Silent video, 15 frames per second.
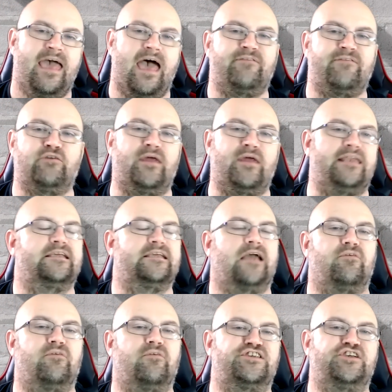having written to
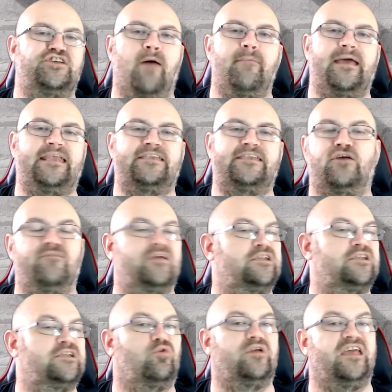current Scum editor
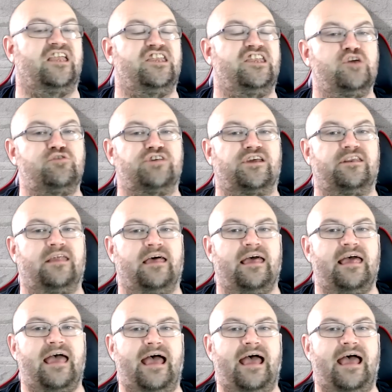Victoria Newton,